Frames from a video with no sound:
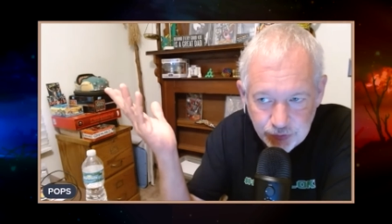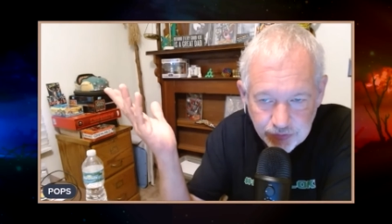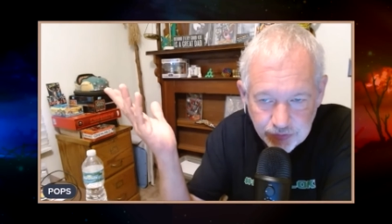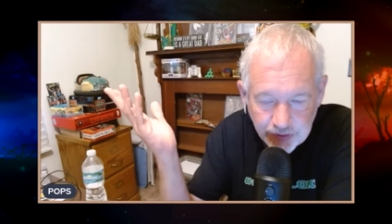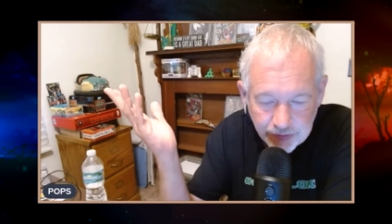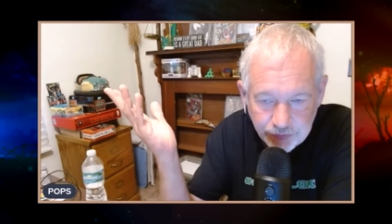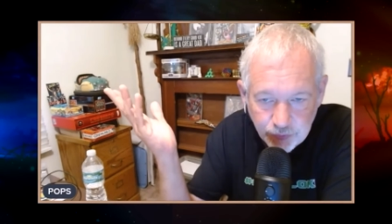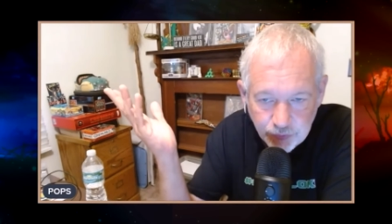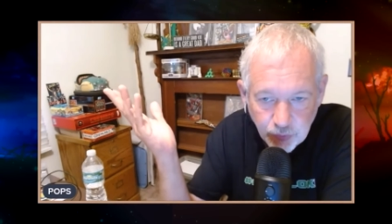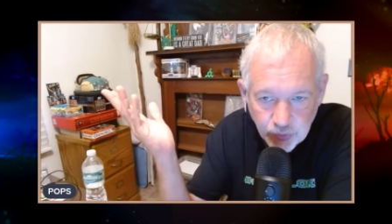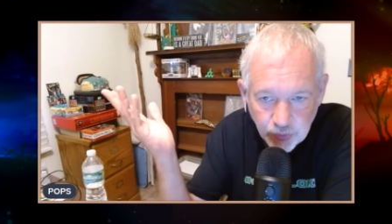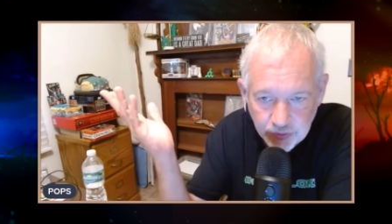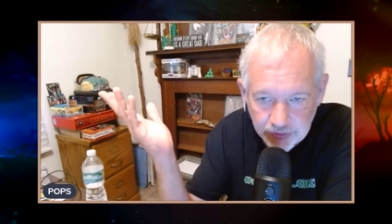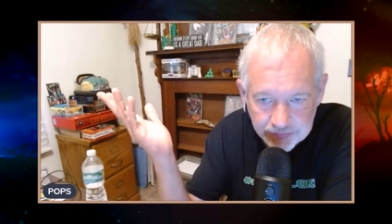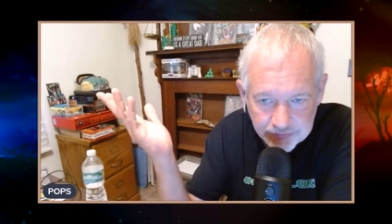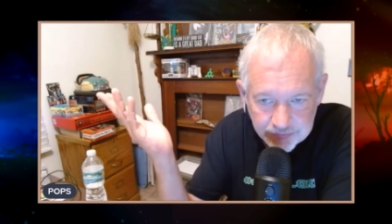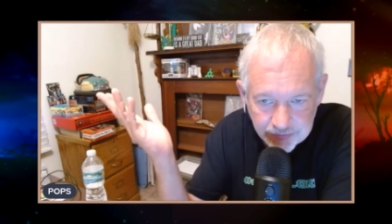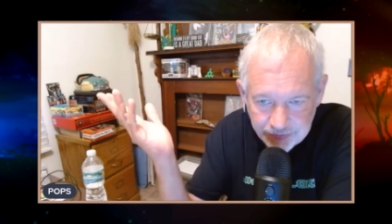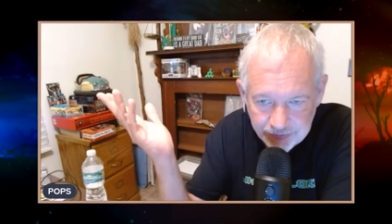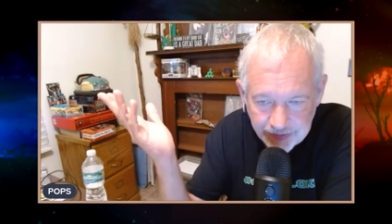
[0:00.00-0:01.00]
like four
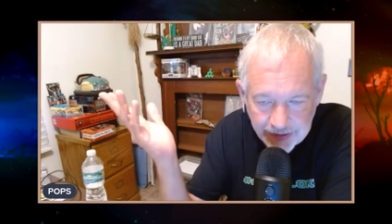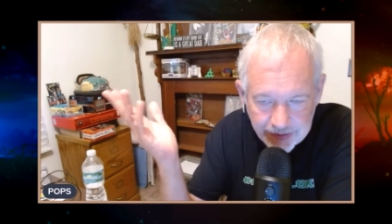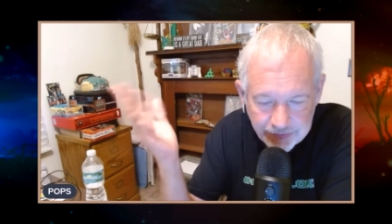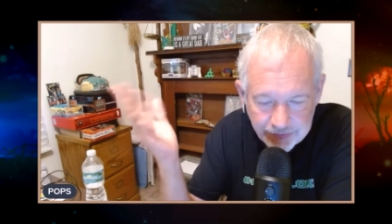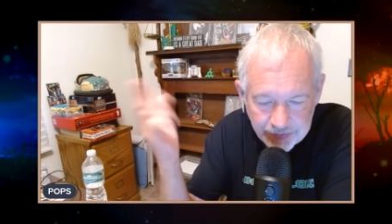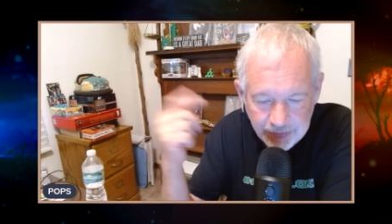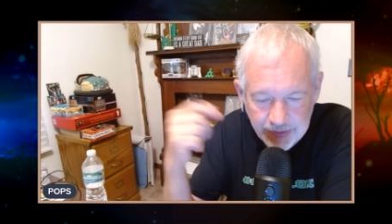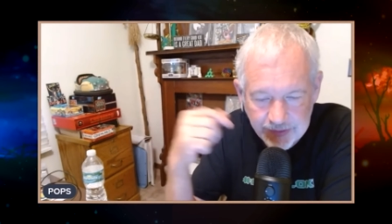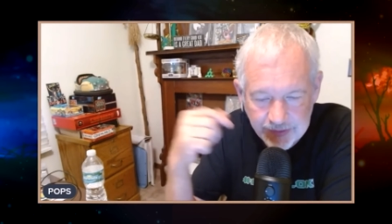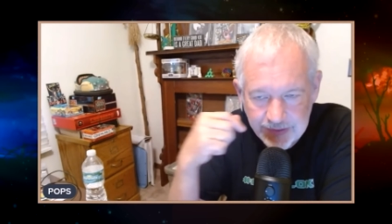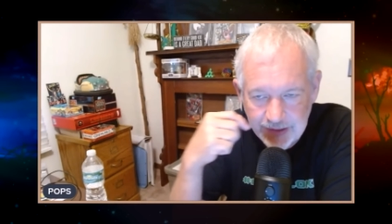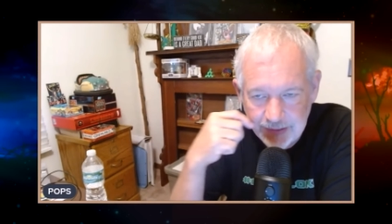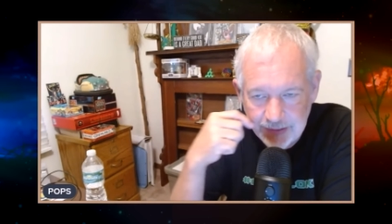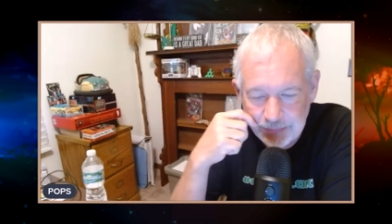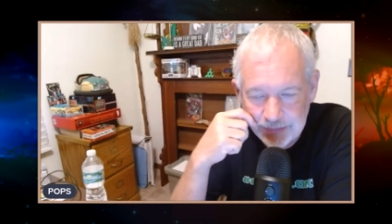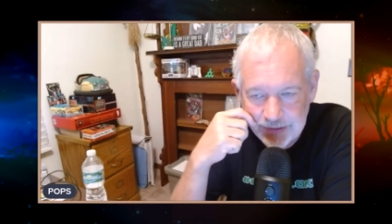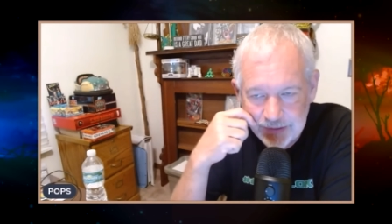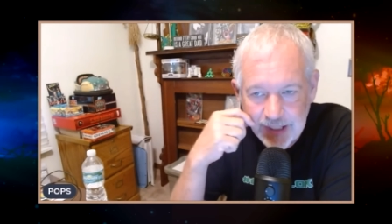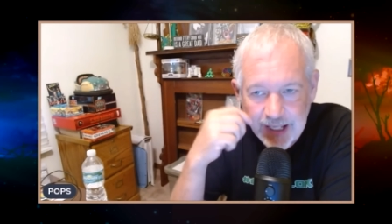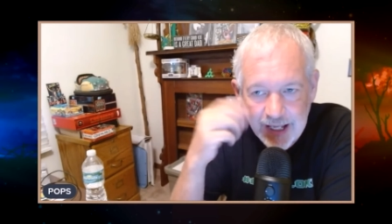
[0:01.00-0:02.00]
or five, something like that,
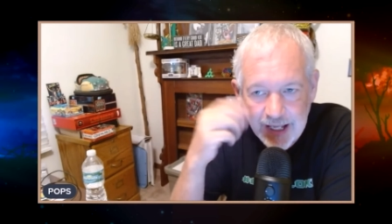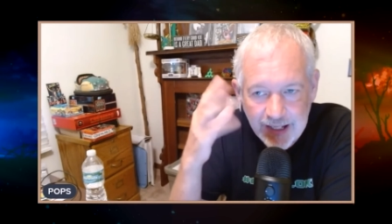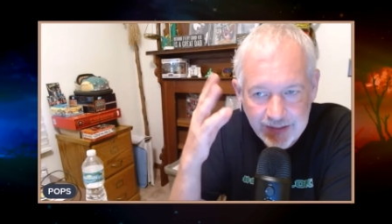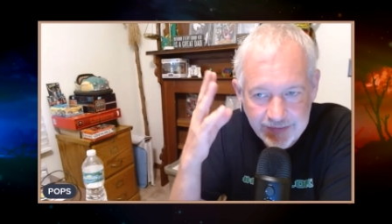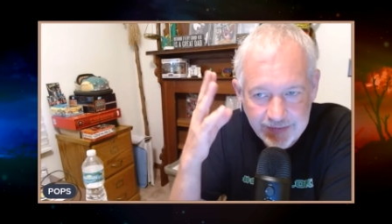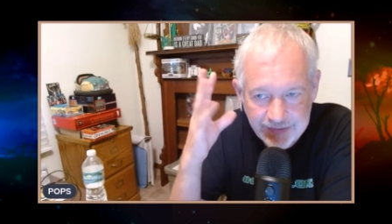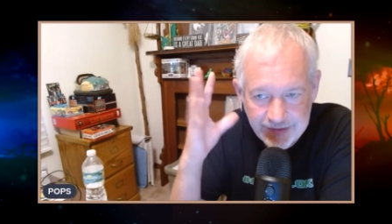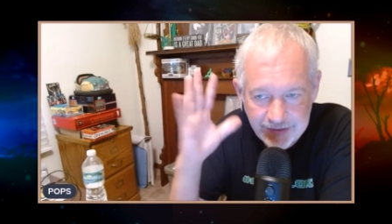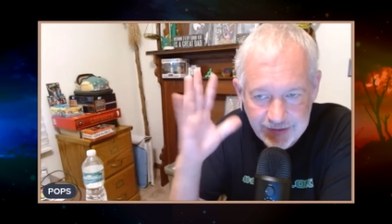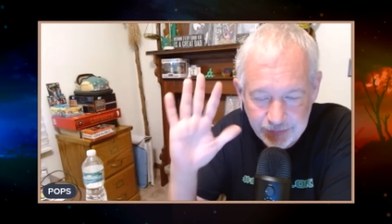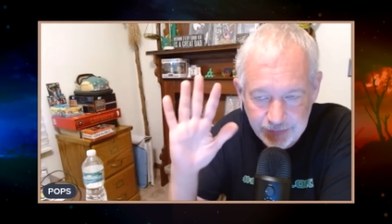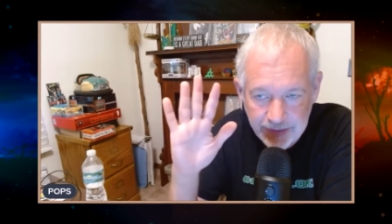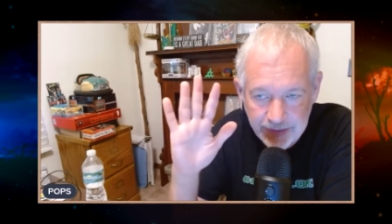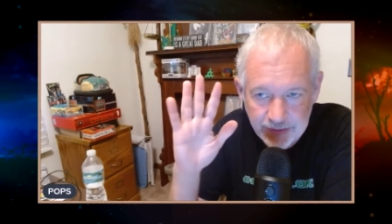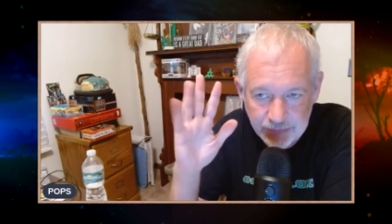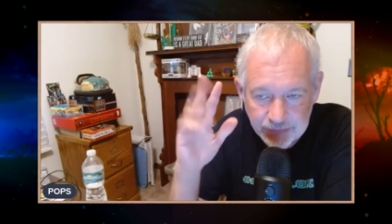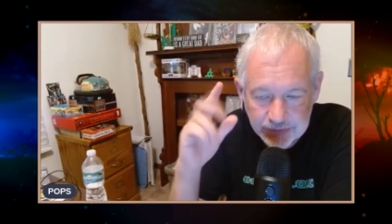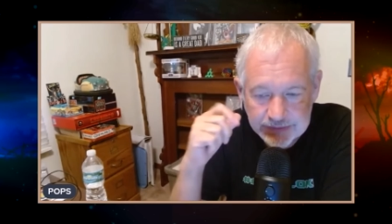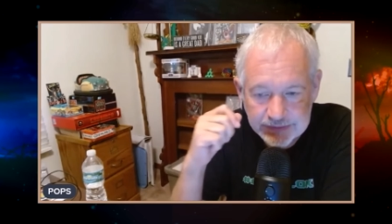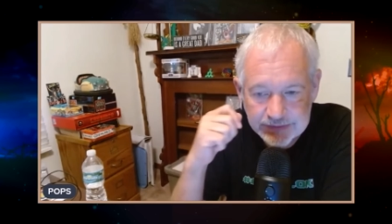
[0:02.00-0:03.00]
but not these
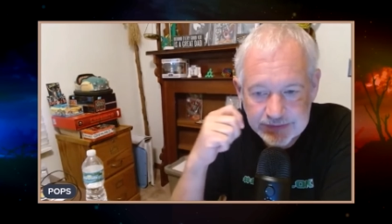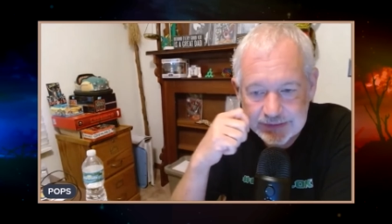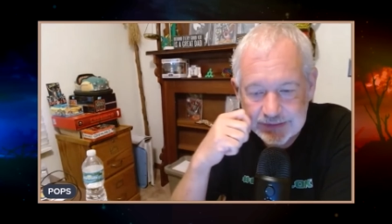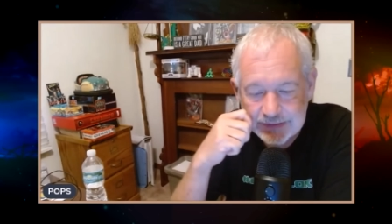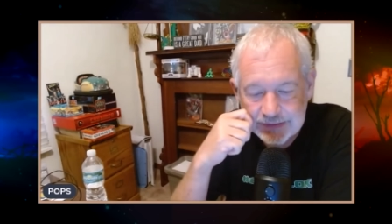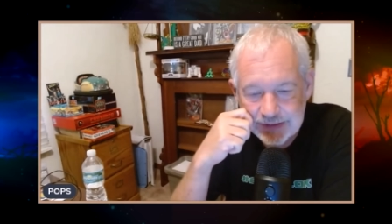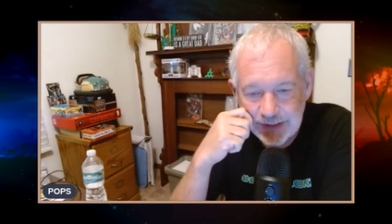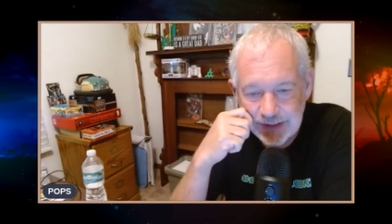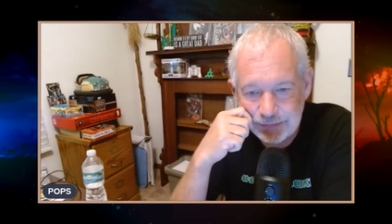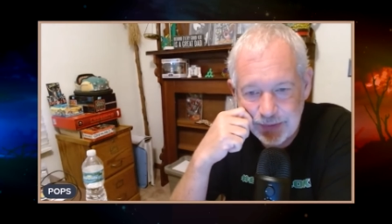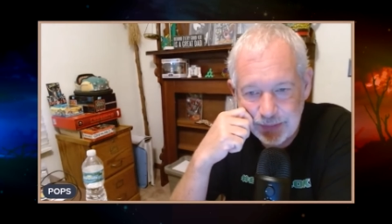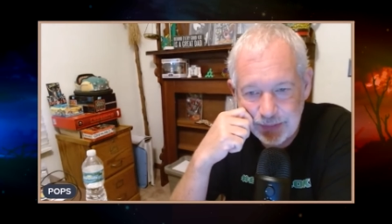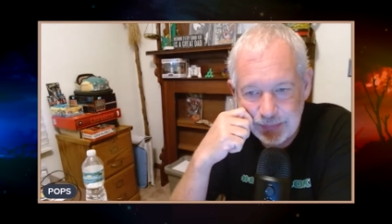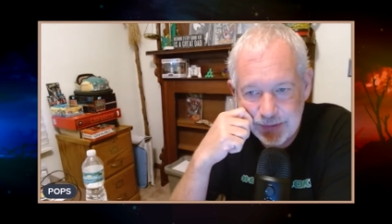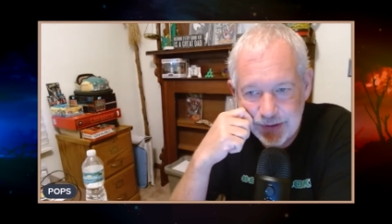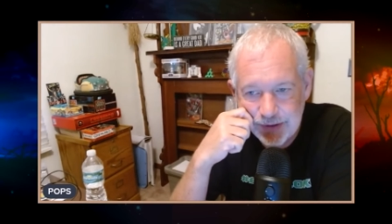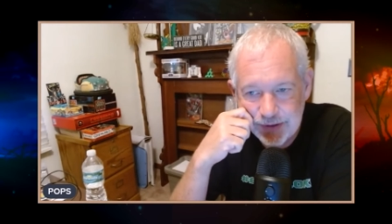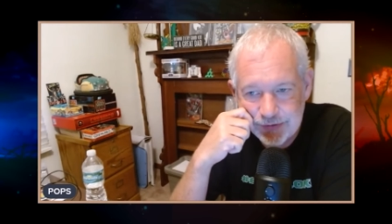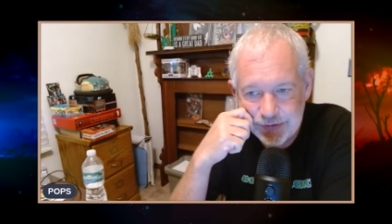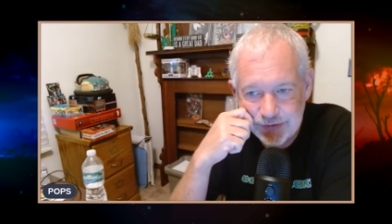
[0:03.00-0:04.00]
main ones. That's my
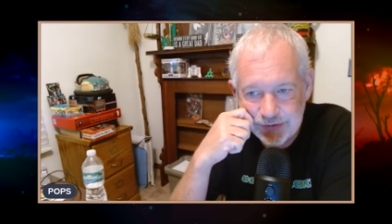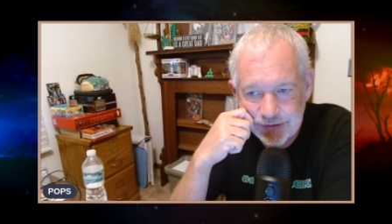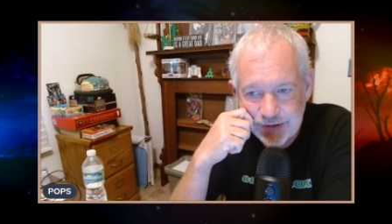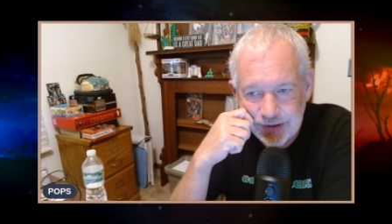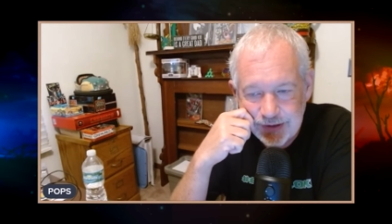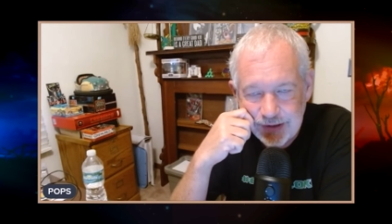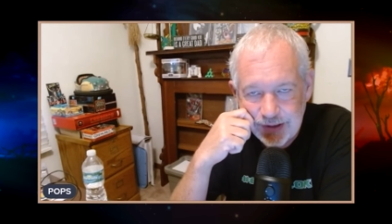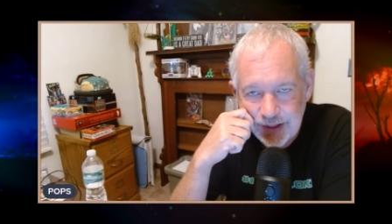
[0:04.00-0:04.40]
prediction.